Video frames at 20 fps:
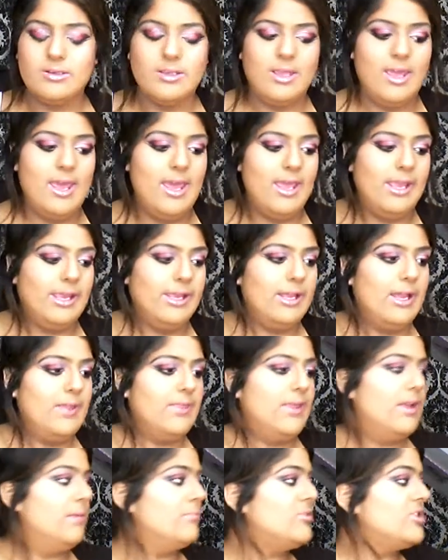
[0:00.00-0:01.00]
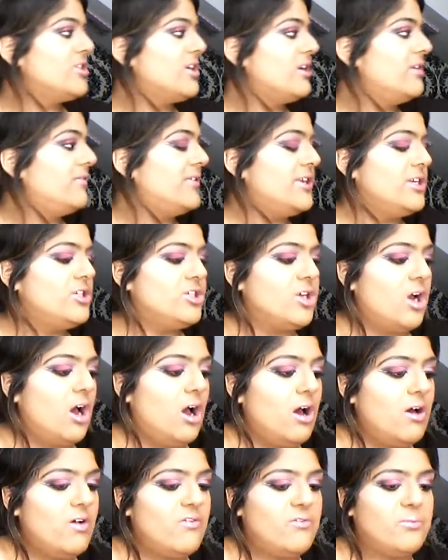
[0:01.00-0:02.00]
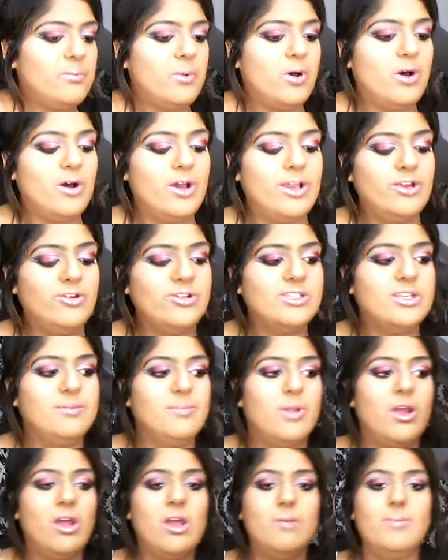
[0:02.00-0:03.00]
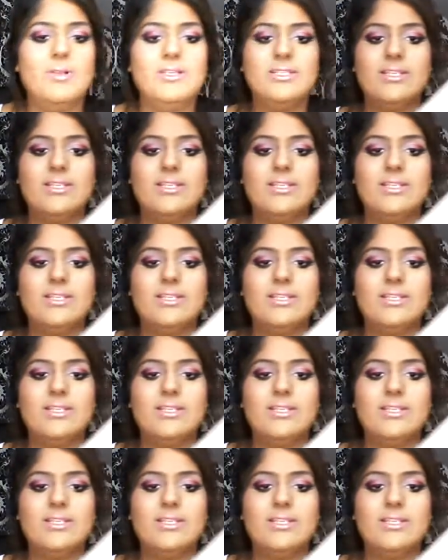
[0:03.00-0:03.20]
Okay, and then I'm just going to finish off by using my Urban